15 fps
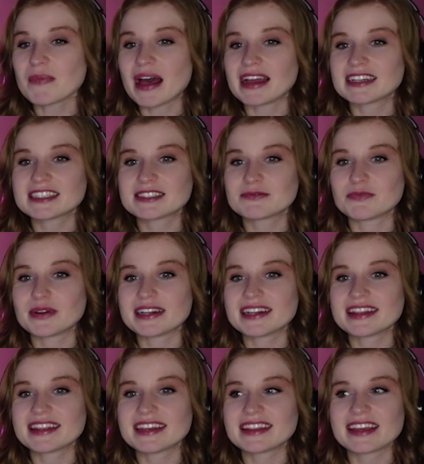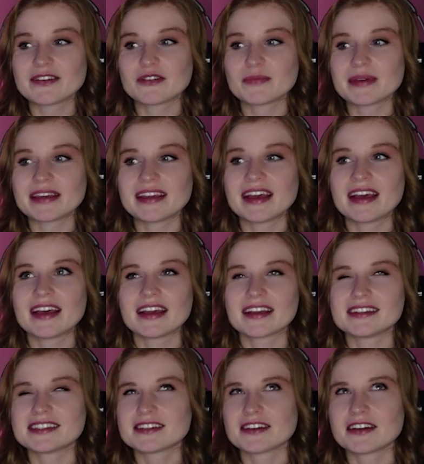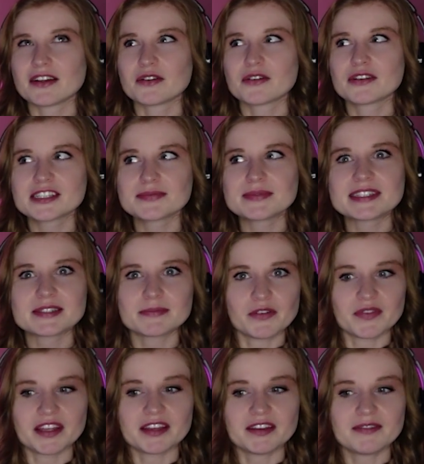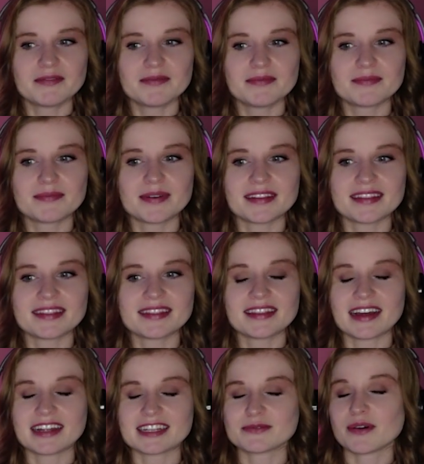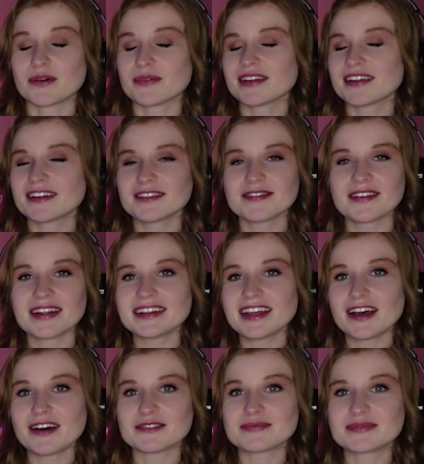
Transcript: I just wouldn't think that it would be considered a Christmas movie, but that's what we're here to find out.